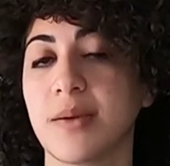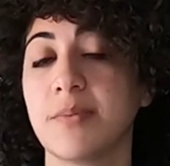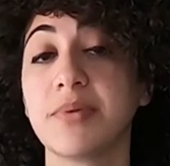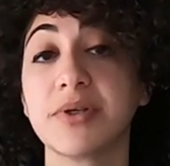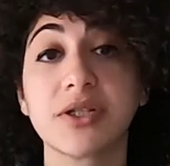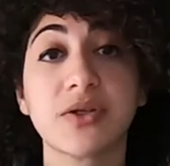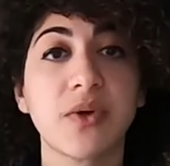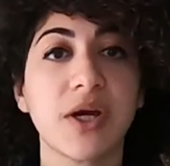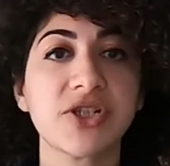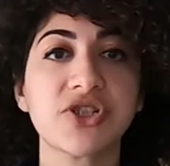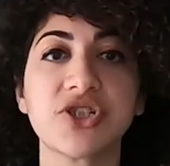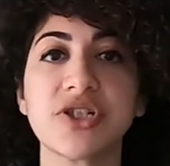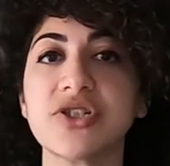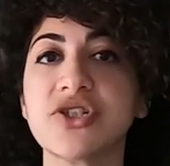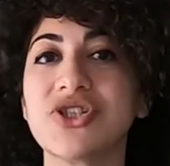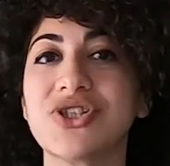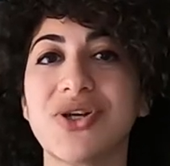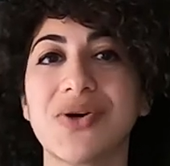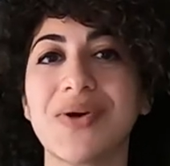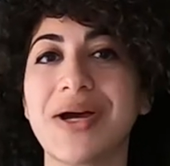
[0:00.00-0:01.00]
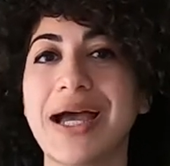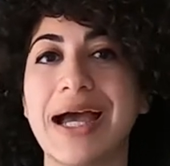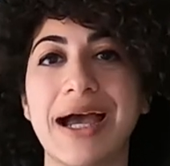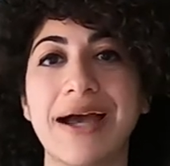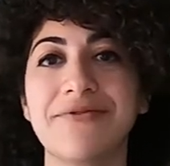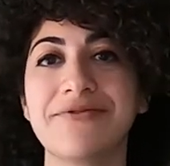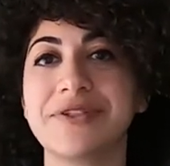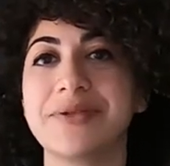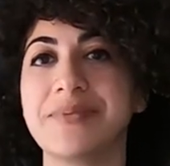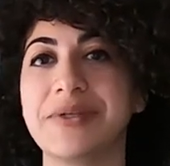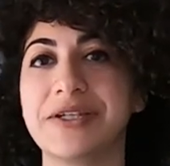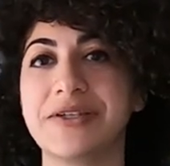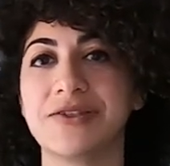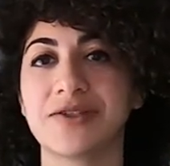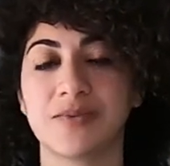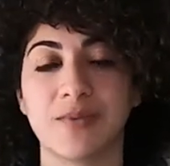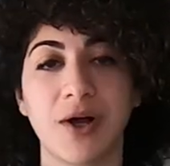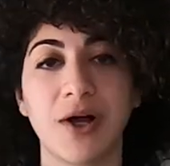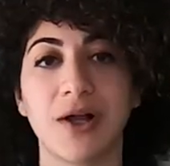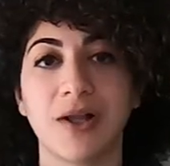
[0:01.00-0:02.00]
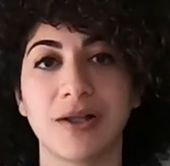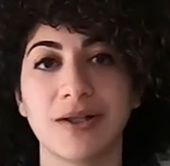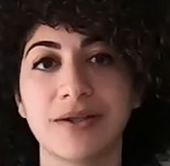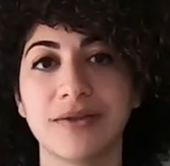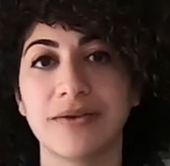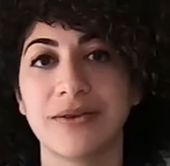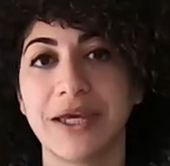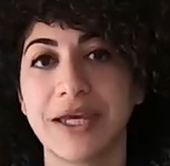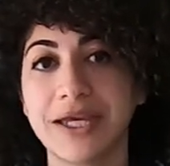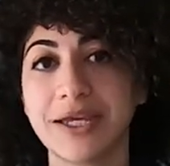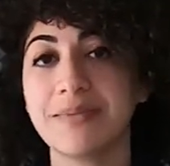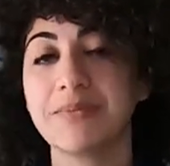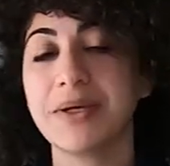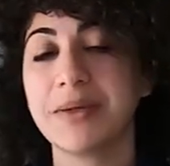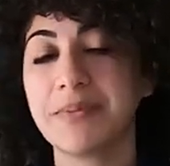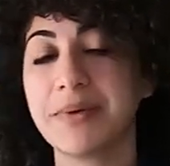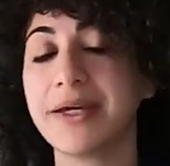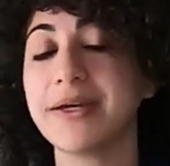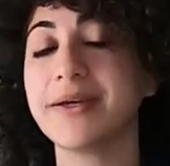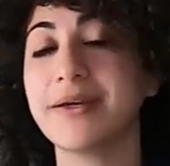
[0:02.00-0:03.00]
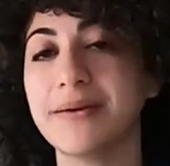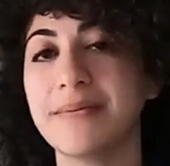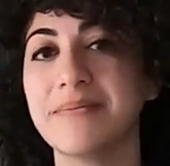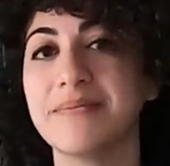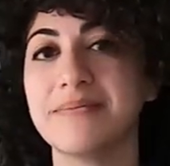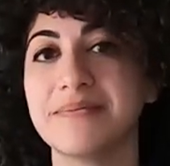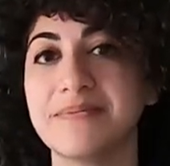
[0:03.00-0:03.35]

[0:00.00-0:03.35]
But questions don't have to be small, they can be big.